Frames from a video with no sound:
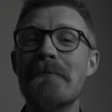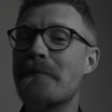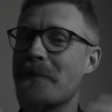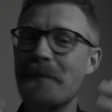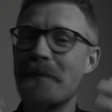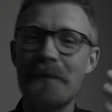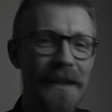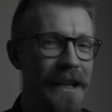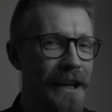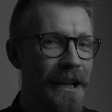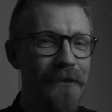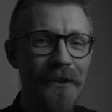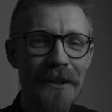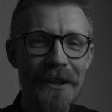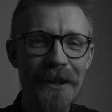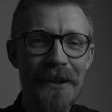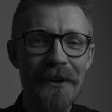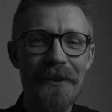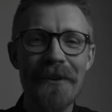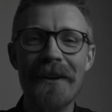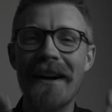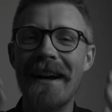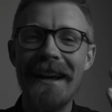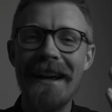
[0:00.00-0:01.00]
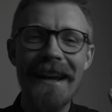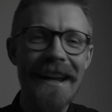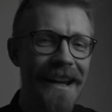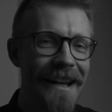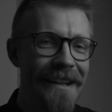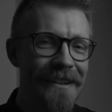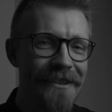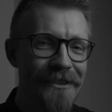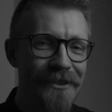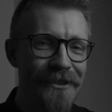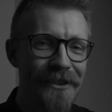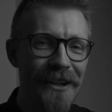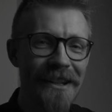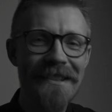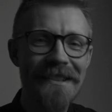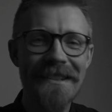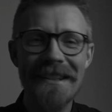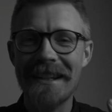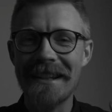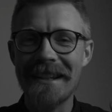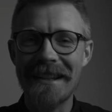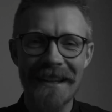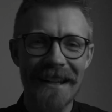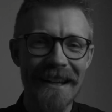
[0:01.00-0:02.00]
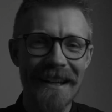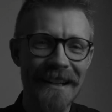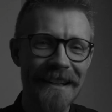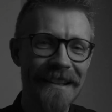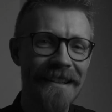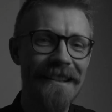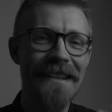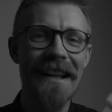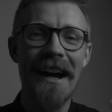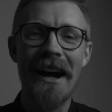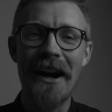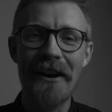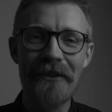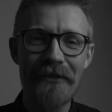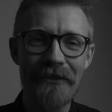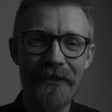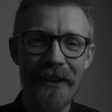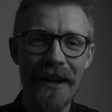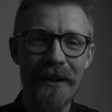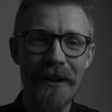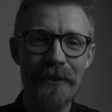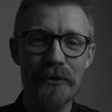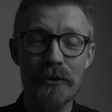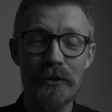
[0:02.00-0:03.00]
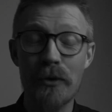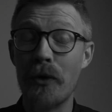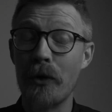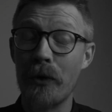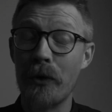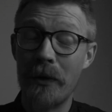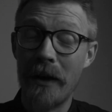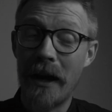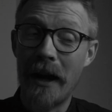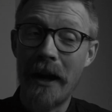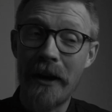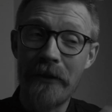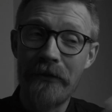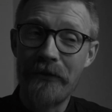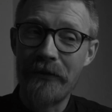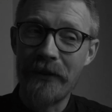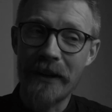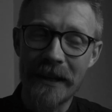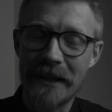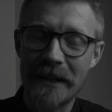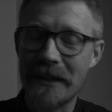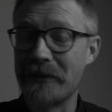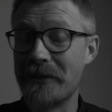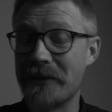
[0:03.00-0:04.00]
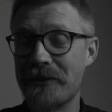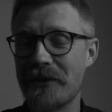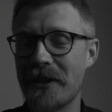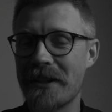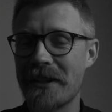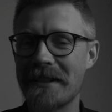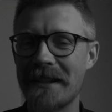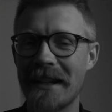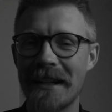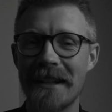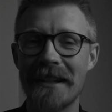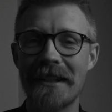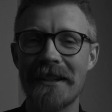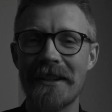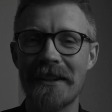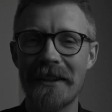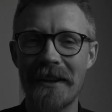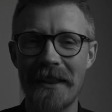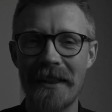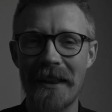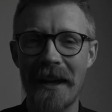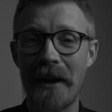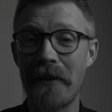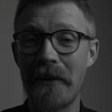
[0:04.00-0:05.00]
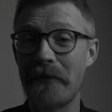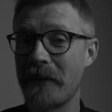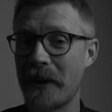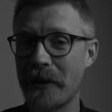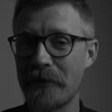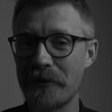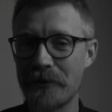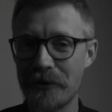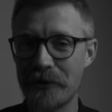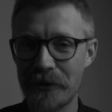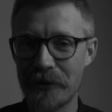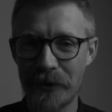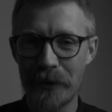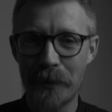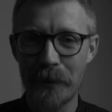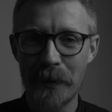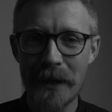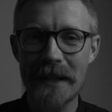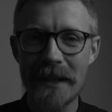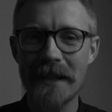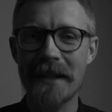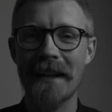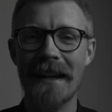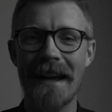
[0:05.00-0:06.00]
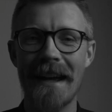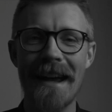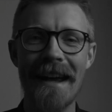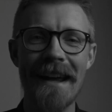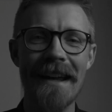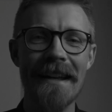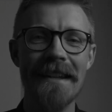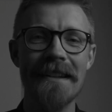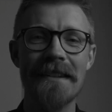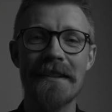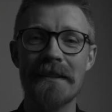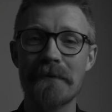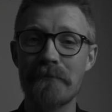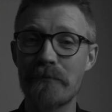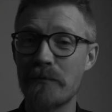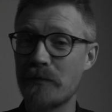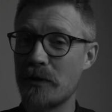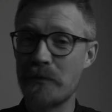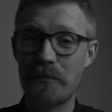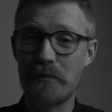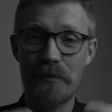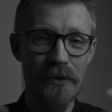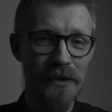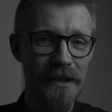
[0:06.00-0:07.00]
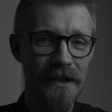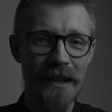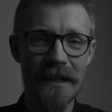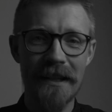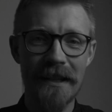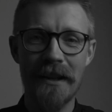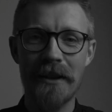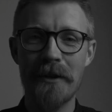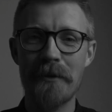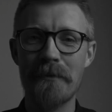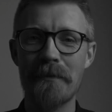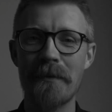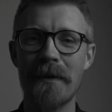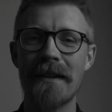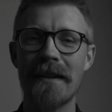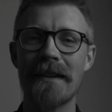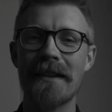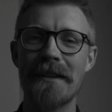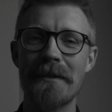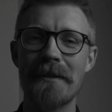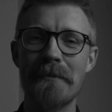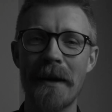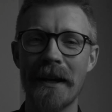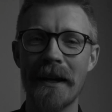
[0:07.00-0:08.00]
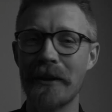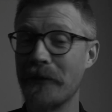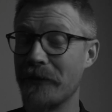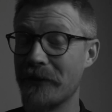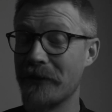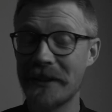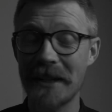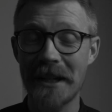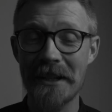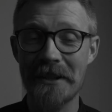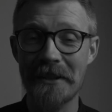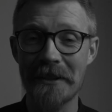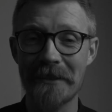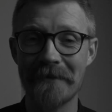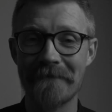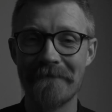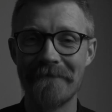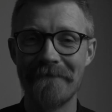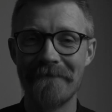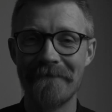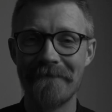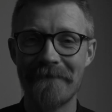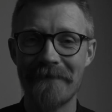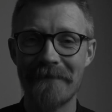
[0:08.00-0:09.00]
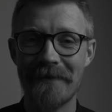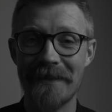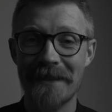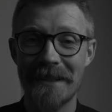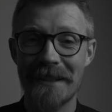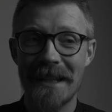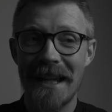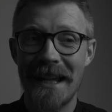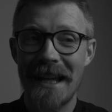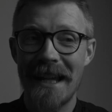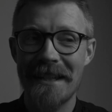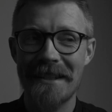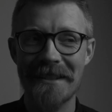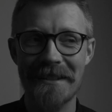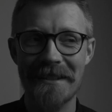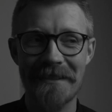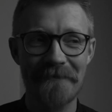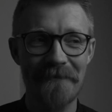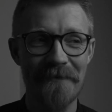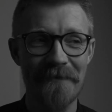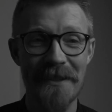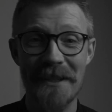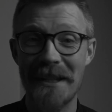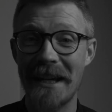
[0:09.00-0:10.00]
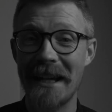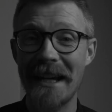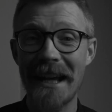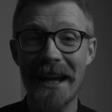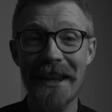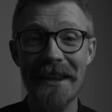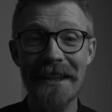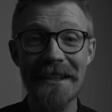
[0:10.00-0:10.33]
giving you interesting things that I've found or that I think are interesting that I found during the week and just presenting them to make conversation. Let's see how this